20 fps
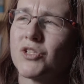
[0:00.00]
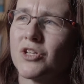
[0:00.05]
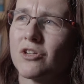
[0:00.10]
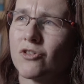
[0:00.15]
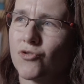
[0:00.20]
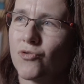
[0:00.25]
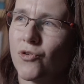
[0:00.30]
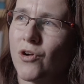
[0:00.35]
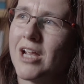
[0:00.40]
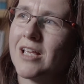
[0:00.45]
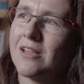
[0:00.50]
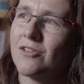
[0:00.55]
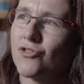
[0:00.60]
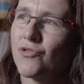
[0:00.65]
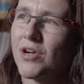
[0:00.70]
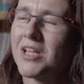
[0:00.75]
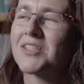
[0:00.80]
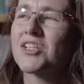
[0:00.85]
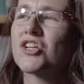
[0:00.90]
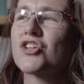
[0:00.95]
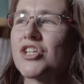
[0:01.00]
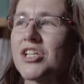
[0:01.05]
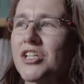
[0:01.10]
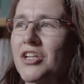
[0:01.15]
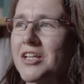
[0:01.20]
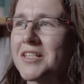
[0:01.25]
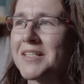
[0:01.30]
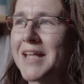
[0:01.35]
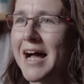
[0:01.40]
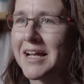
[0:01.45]
sort of
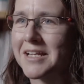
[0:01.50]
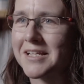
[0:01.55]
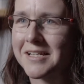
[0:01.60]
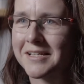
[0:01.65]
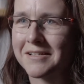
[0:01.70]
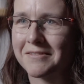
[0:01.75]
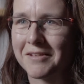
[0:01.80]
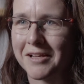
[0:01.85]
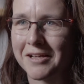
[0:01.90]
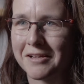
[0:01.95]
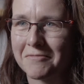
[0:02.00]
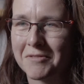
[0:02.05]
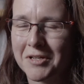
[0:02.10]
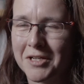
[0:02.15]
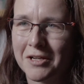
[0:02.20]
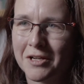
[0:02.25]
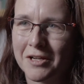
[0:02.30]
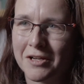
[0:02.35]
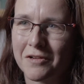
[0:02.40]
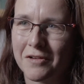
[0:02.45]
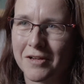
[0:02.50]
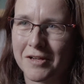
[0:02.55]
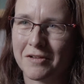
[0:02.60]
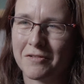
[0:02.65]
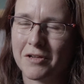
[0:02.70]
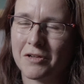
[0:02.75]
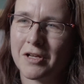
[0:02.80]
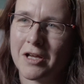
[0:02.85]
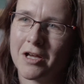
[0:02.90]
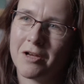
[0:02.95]
transitioned. I started in
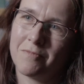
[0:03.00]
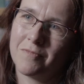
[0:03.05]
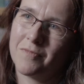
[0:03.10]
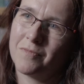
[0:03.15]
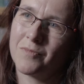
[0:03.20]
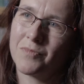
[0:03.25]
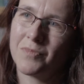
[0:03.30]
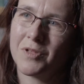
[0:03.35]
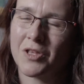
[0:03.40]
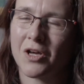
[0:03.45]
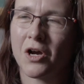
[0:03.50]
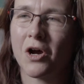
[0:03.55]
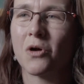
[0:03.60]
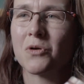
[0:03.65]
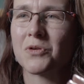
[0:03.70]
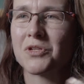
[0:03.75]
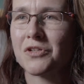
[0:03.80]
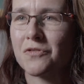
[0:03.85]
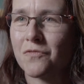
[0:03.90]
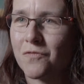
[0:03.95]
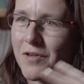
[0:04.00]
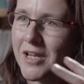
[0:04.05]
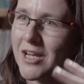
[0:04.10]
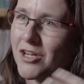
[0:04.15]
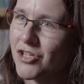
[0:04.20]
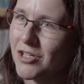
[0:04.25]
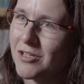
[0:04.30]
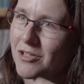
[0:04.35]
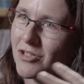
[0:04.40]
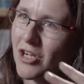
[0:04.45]
the host
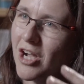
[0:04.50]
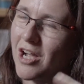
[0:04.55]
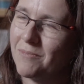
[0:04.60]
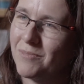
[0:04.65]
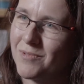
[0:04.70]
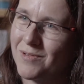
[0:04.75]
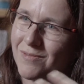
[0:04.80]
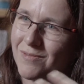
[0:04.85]
infection type